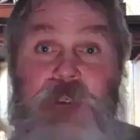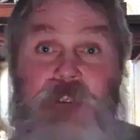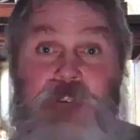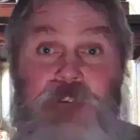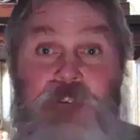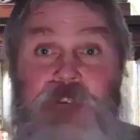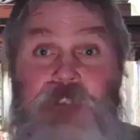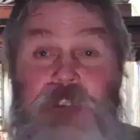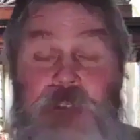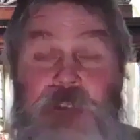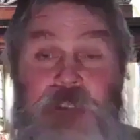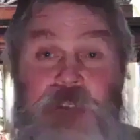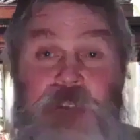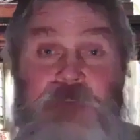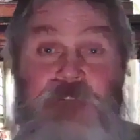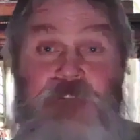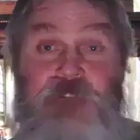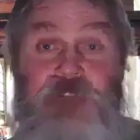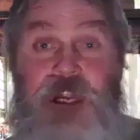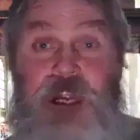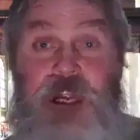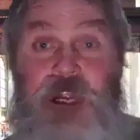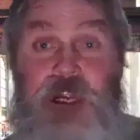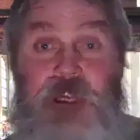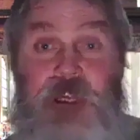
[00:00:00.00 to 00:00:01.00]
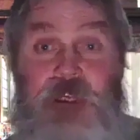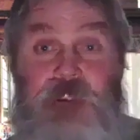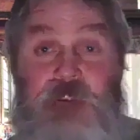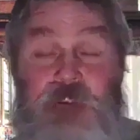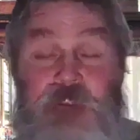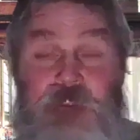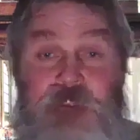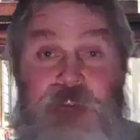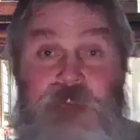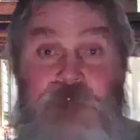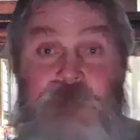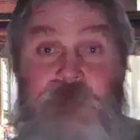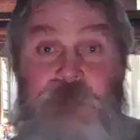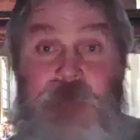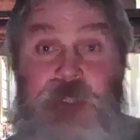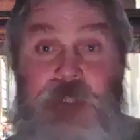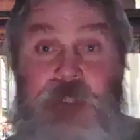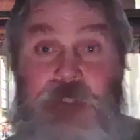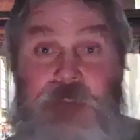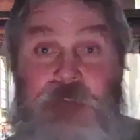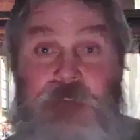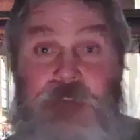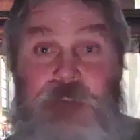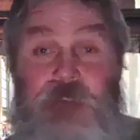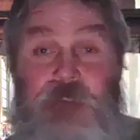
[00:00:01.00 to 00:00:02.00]
in the age of reasoning, of
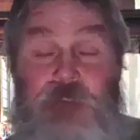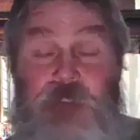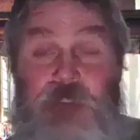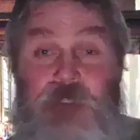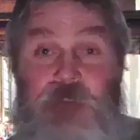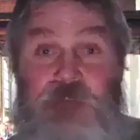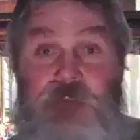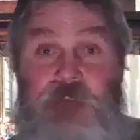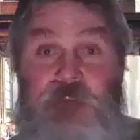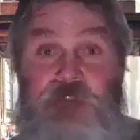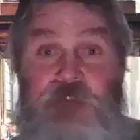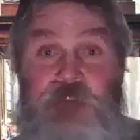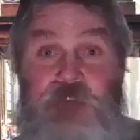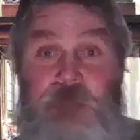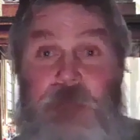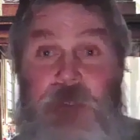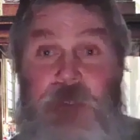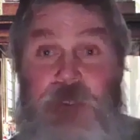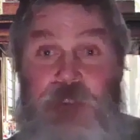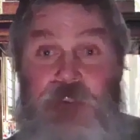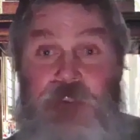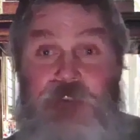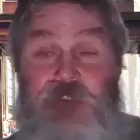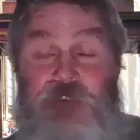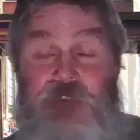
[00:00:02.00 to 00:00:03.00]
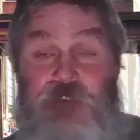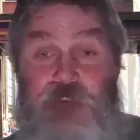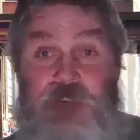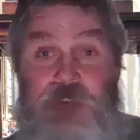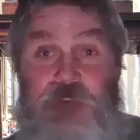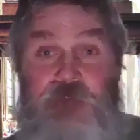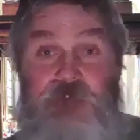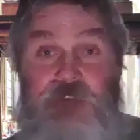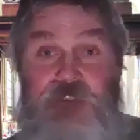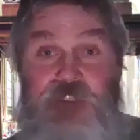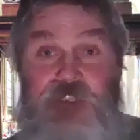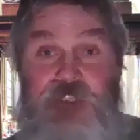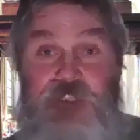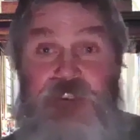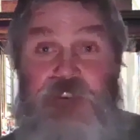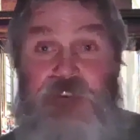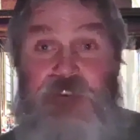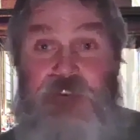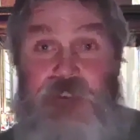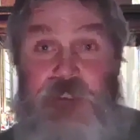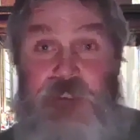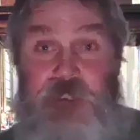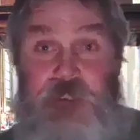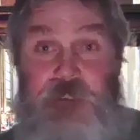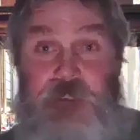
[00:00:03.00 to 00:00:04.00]
science, of medicine, of
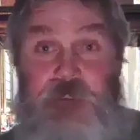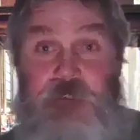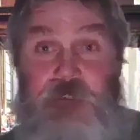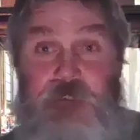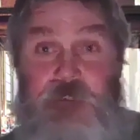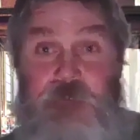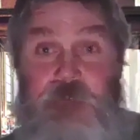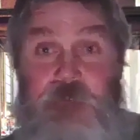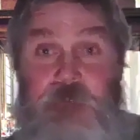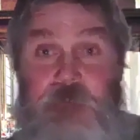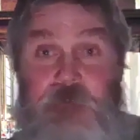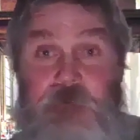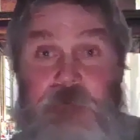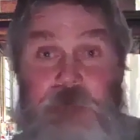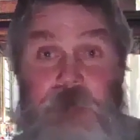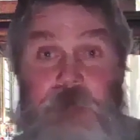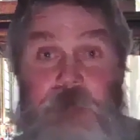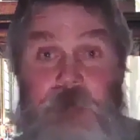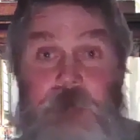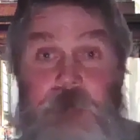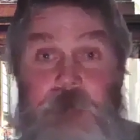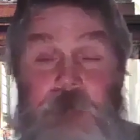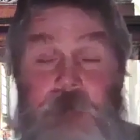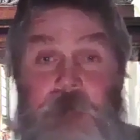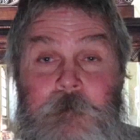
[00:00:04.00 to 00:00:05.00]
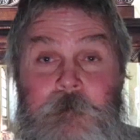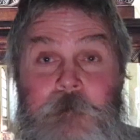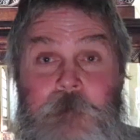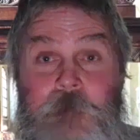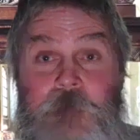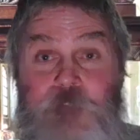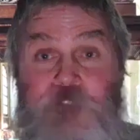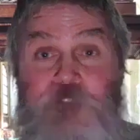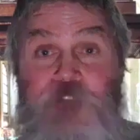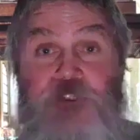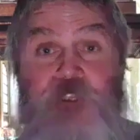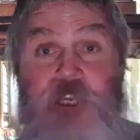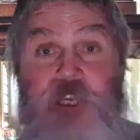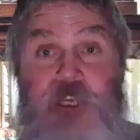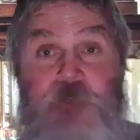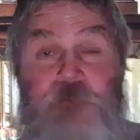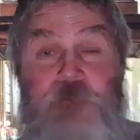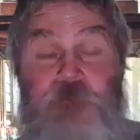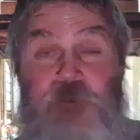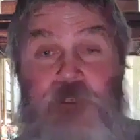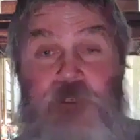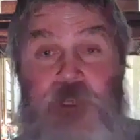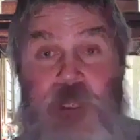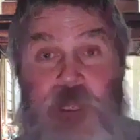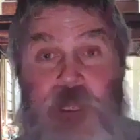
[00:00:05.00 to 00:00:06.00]
information, of the internet.
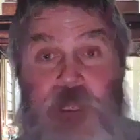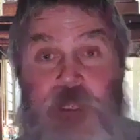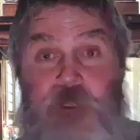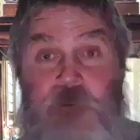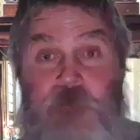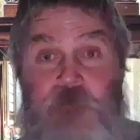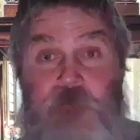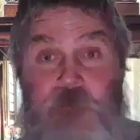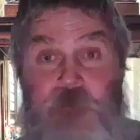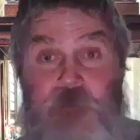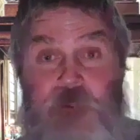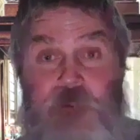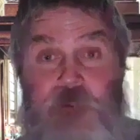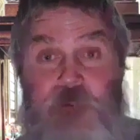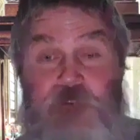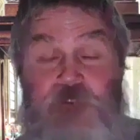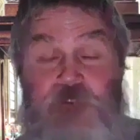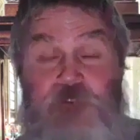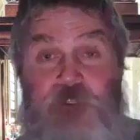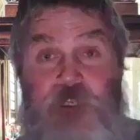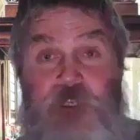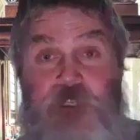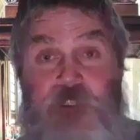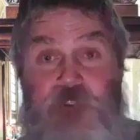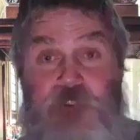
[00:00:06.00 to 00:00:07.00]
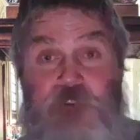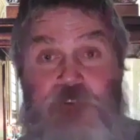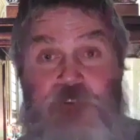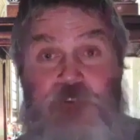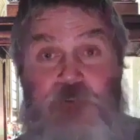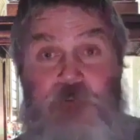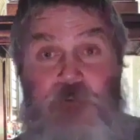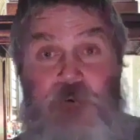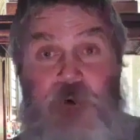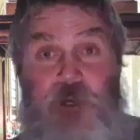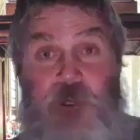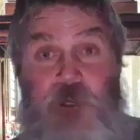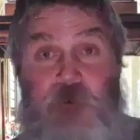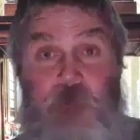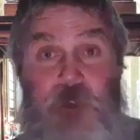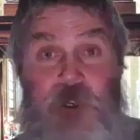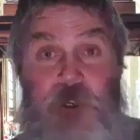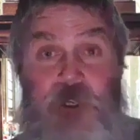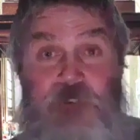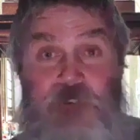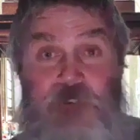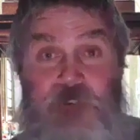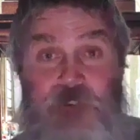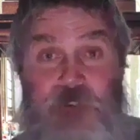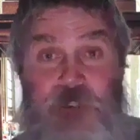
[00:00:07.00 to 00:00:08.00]
You can't rely on what the
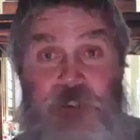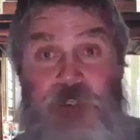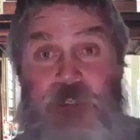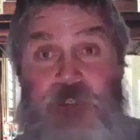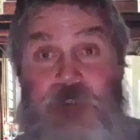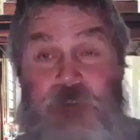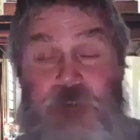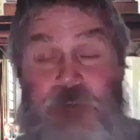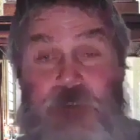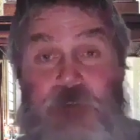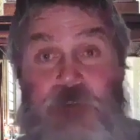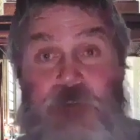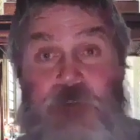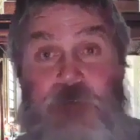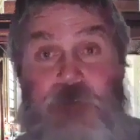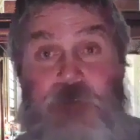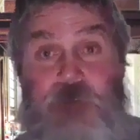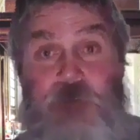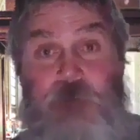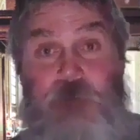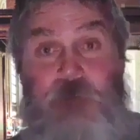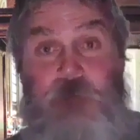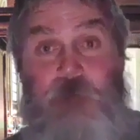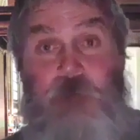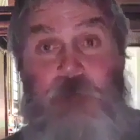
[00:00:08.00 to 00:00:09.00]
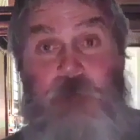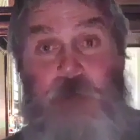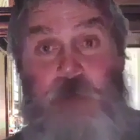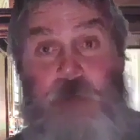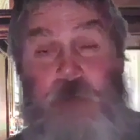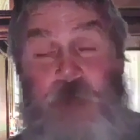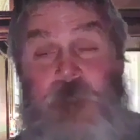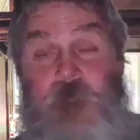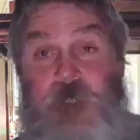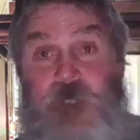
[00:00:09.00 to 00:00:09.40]
sages and rabbis said.